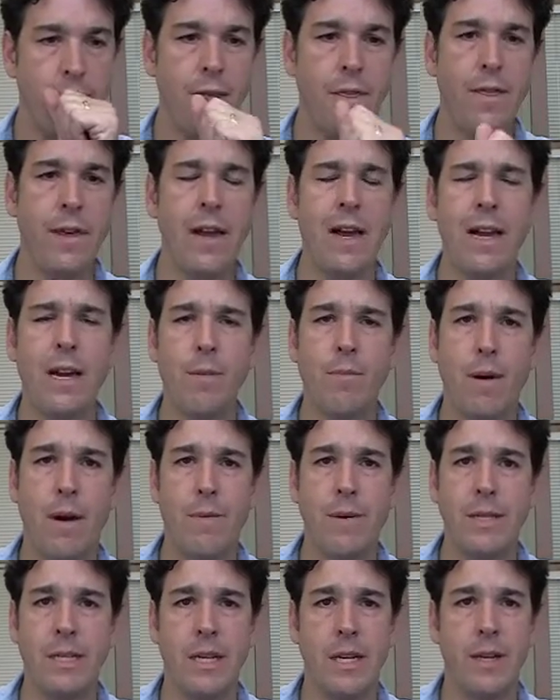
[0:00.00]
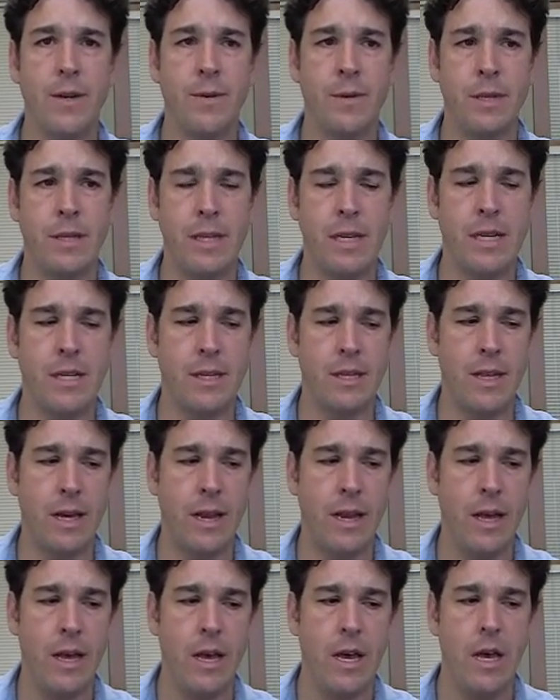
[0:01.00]
thing I could probably tell you is this,
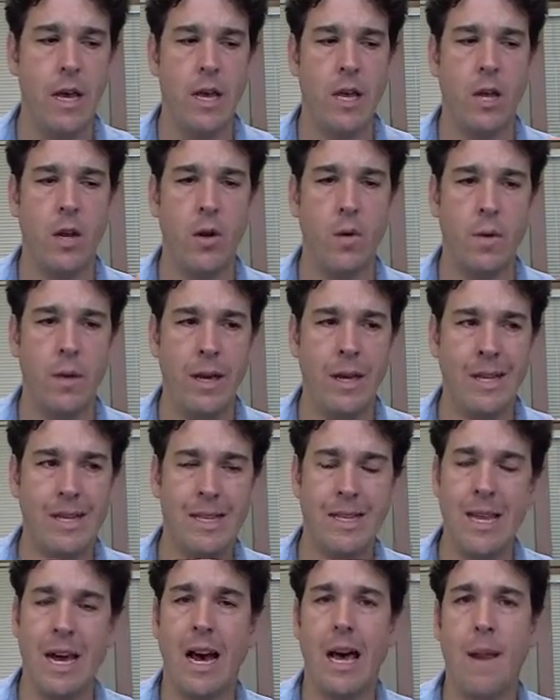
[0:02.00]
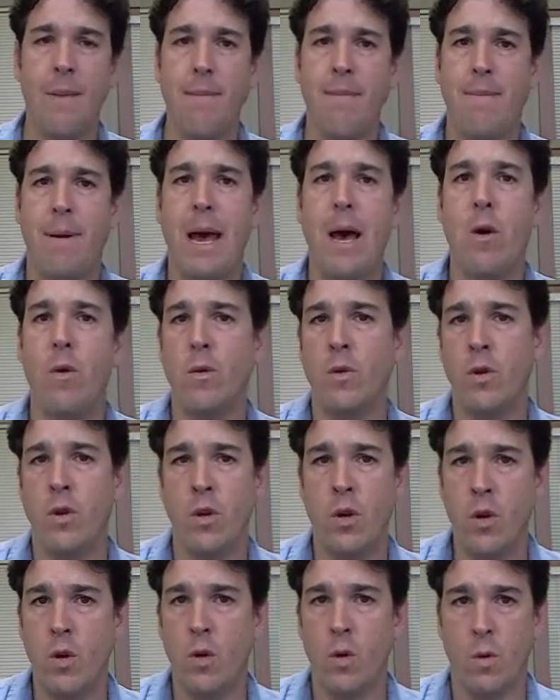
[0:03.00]
that, it's not about
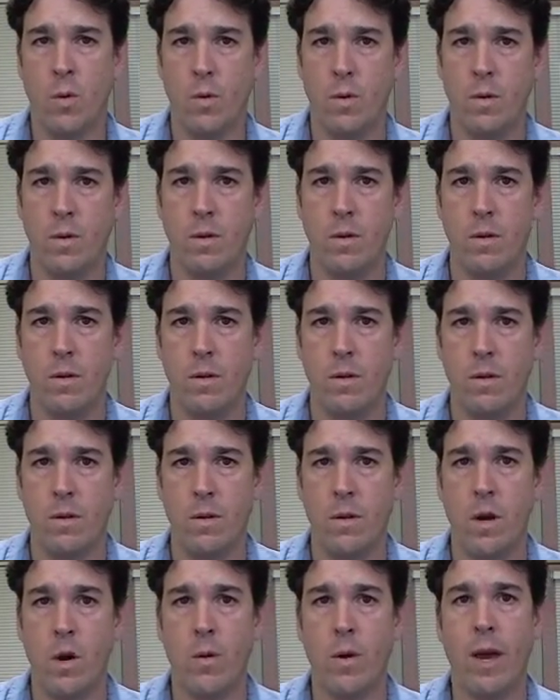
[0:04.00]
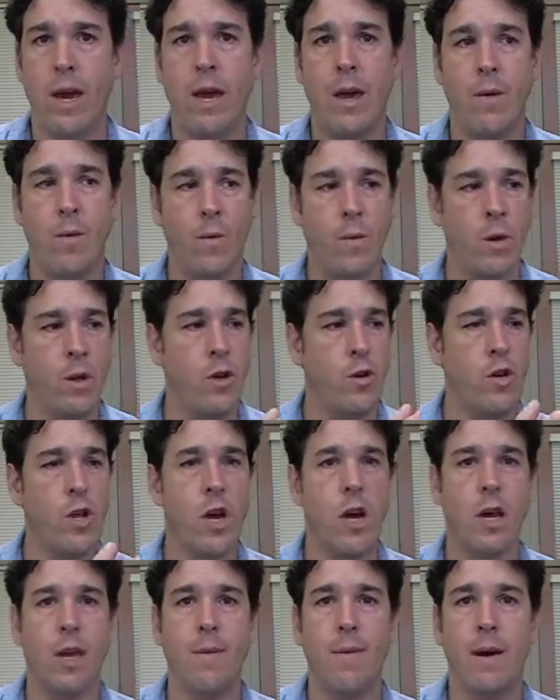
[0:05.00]
you. Okay, when you're
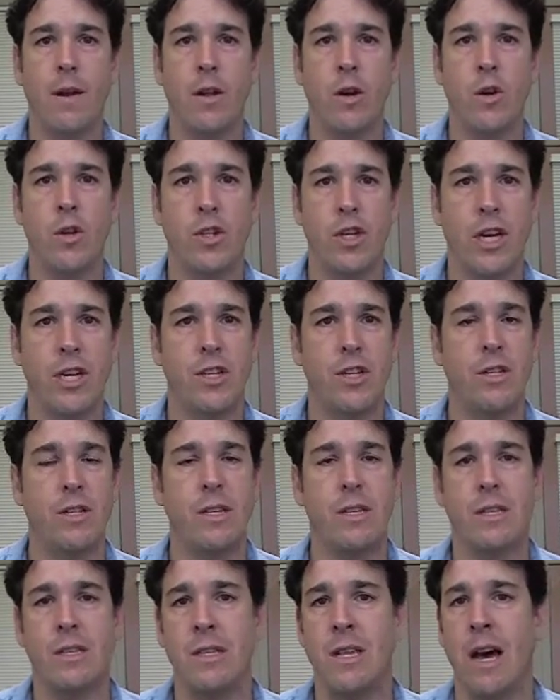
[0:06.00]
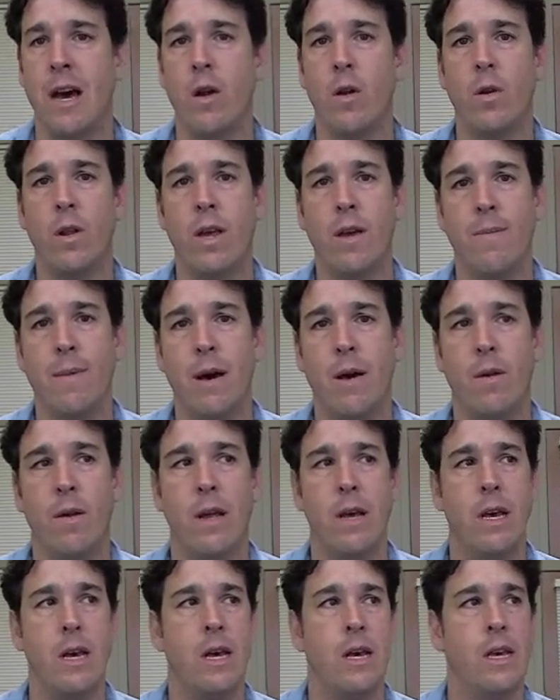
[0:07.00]
talking about negotiations, it's not only
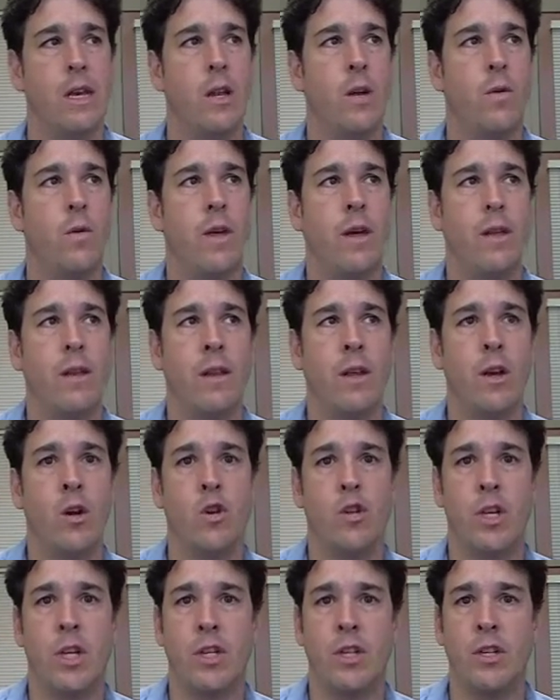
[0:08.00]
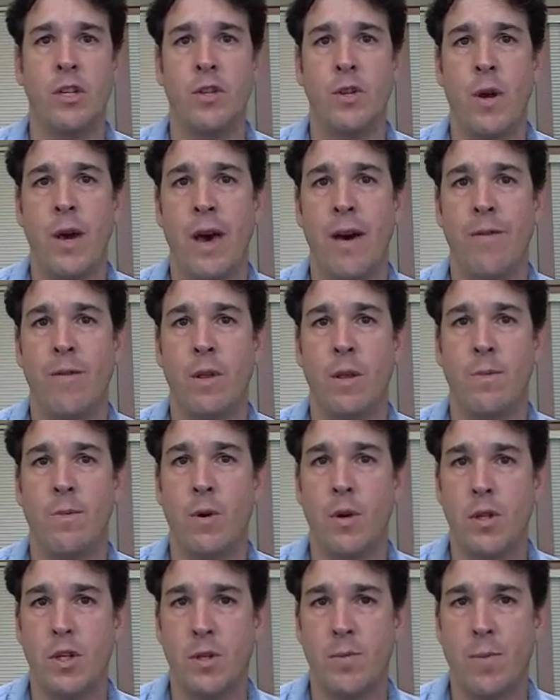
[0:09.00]
about the negotiations you have with the
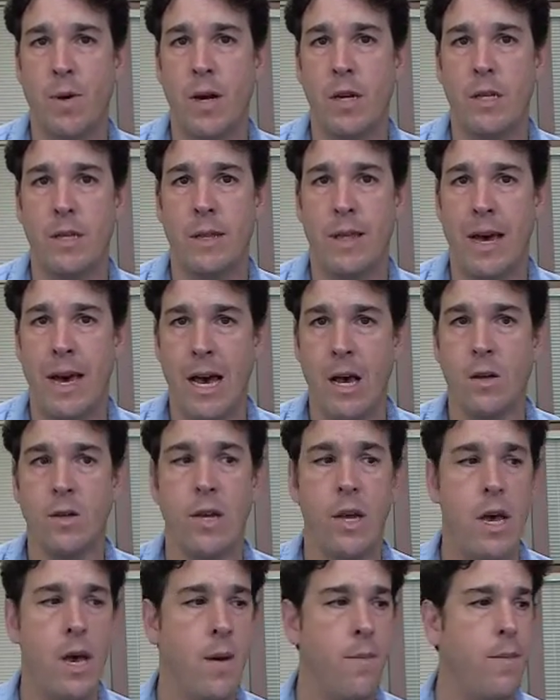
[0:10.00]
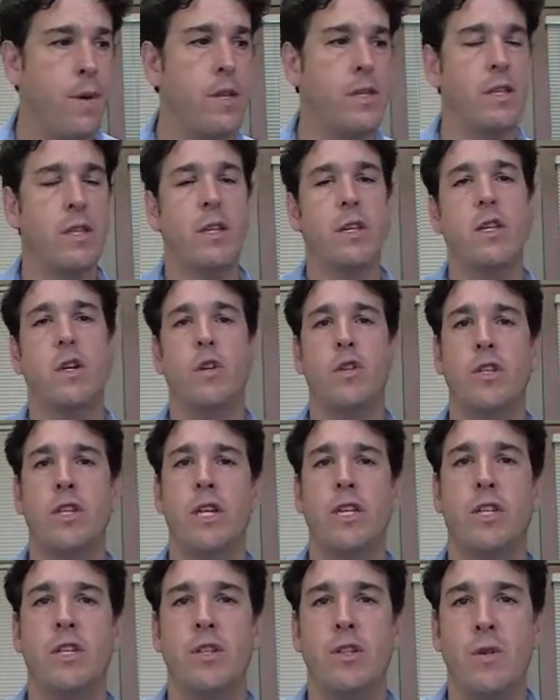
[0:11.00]
purchase price of the house, but it's the
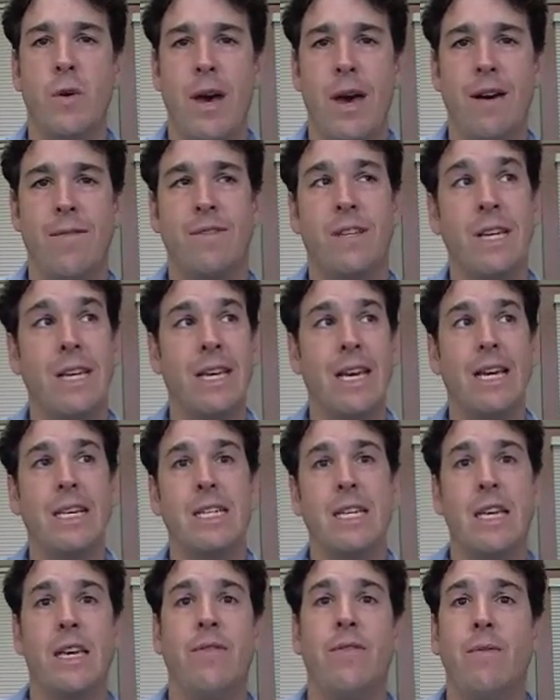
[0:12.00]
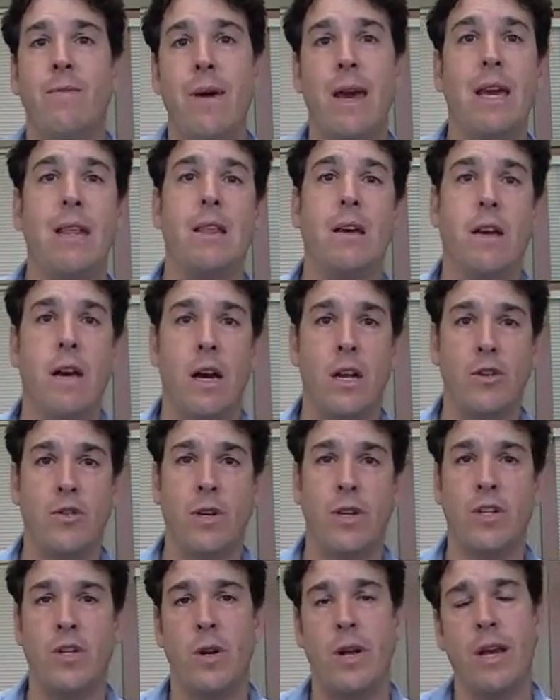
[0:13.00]
negotiations you have to get to even make the
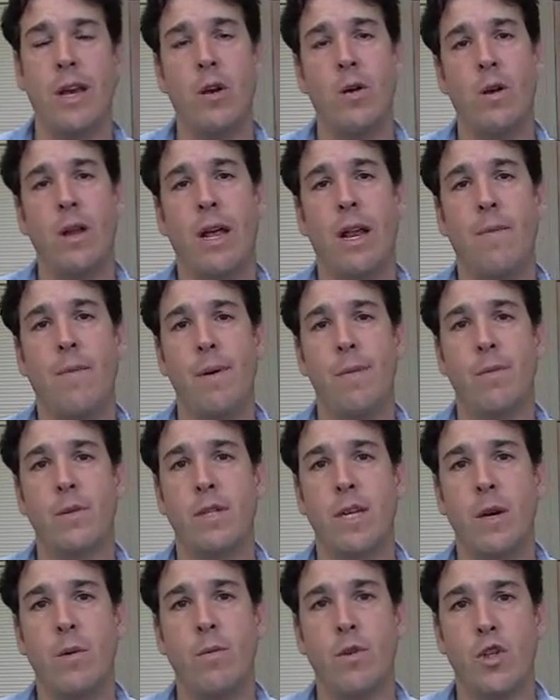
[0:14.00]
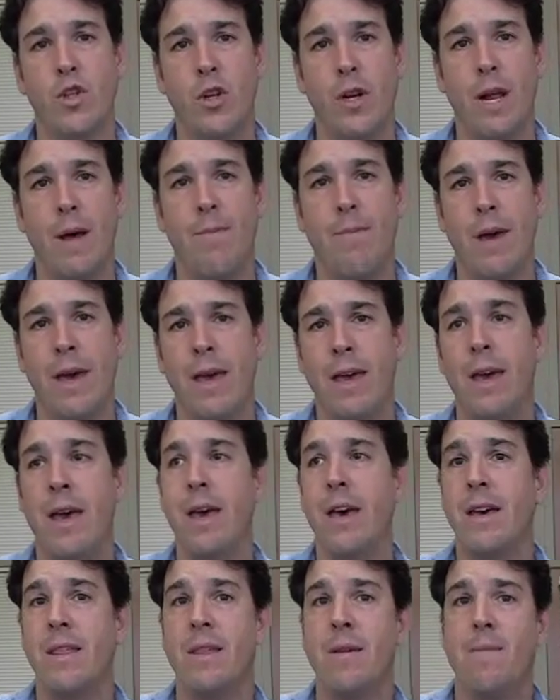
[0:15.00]
contract. I hear a lot of people saying, well, should I pay
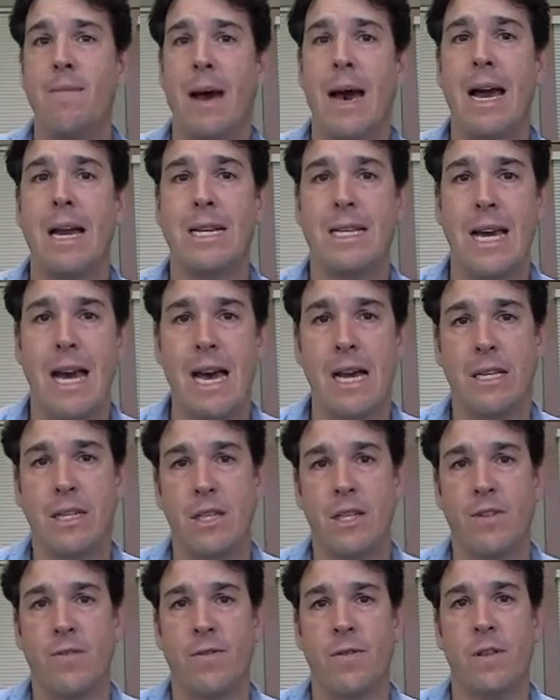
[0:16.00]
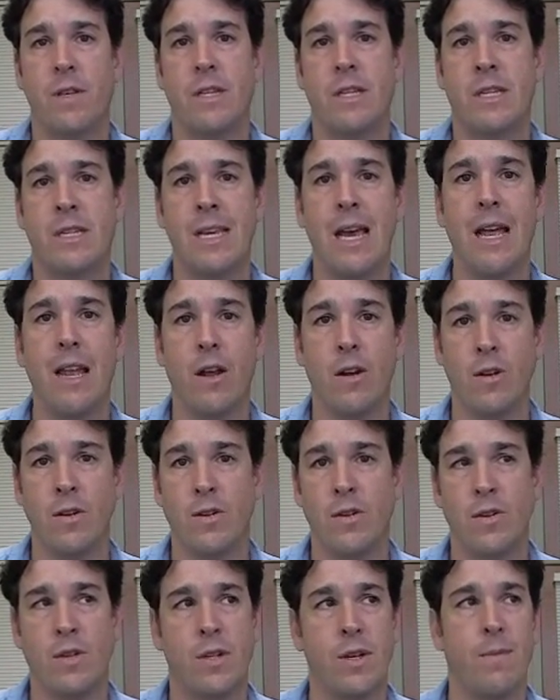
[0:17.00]
the back taxes for the
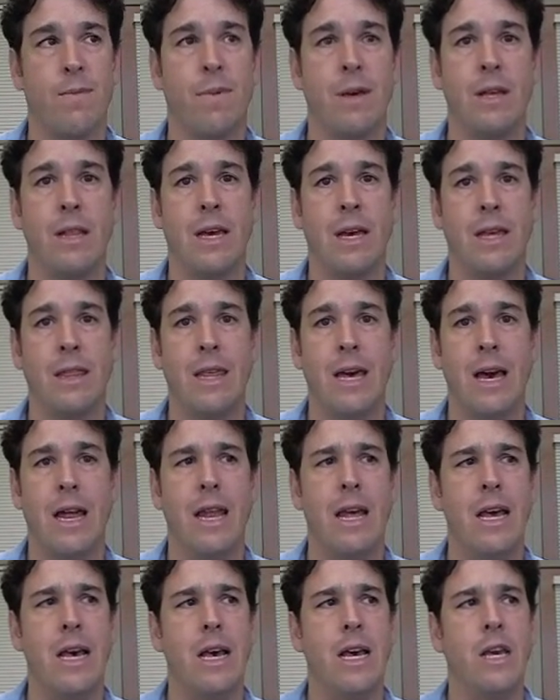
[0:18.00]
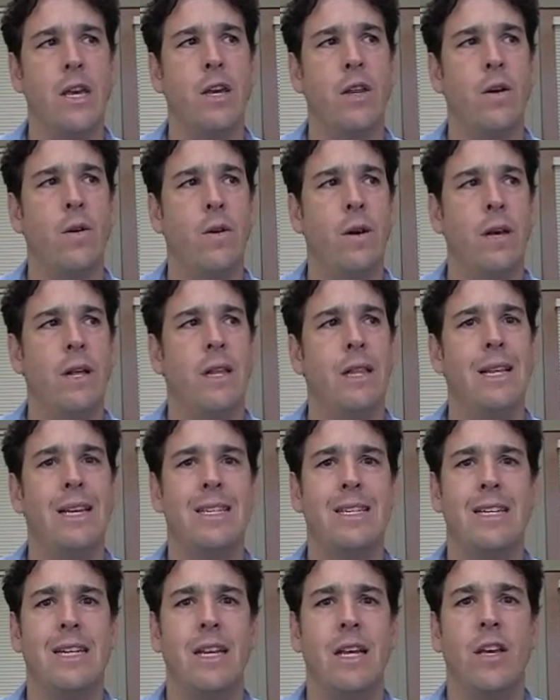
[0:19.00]
sellers or something like that?
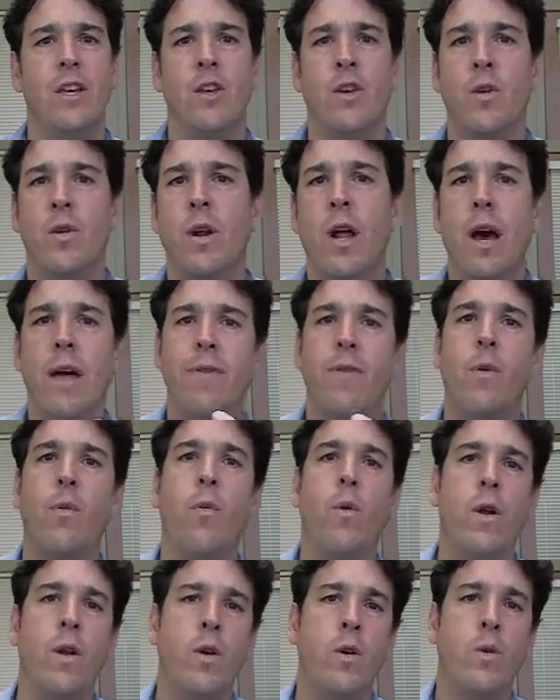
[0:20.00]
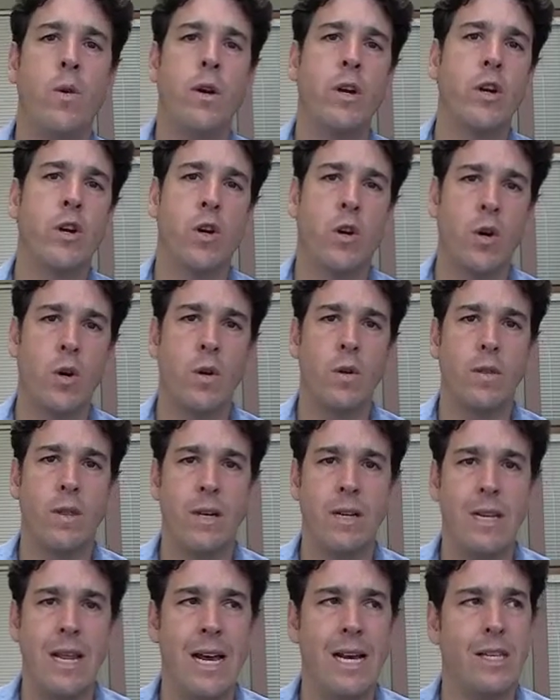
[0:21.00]
Listen, you're not the one who incurred the
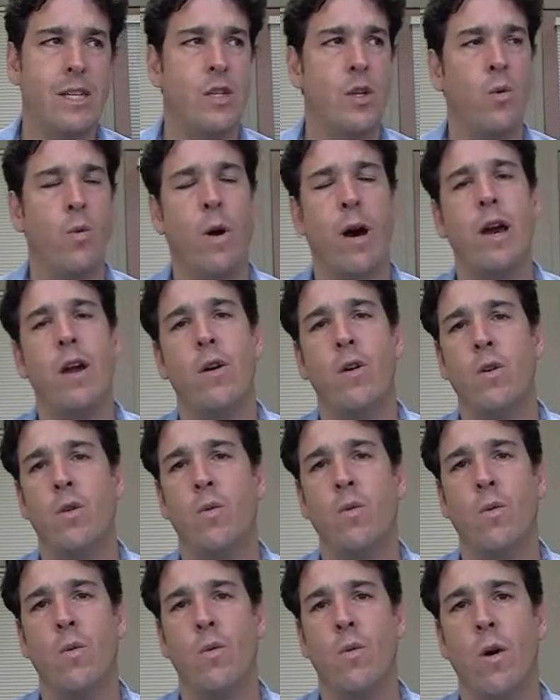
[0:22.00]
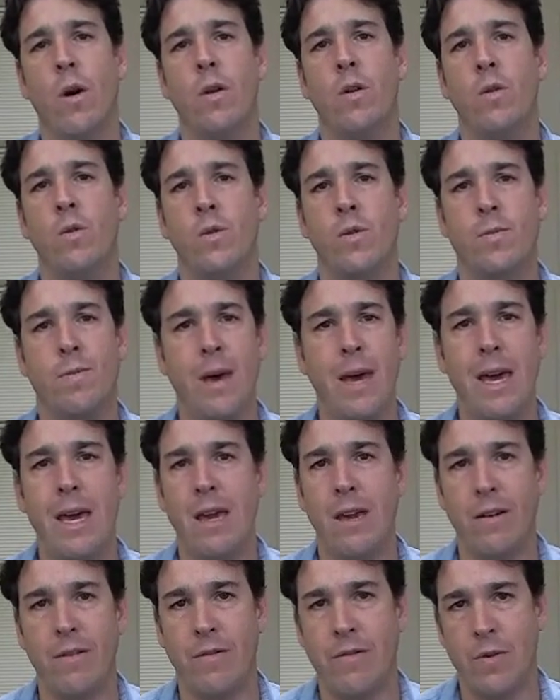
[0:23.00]
debt, so why are you the one who's
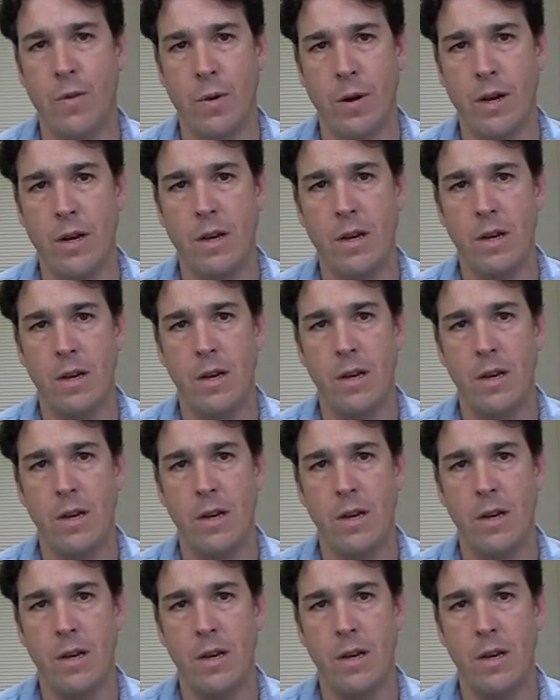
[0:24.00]
paying for it?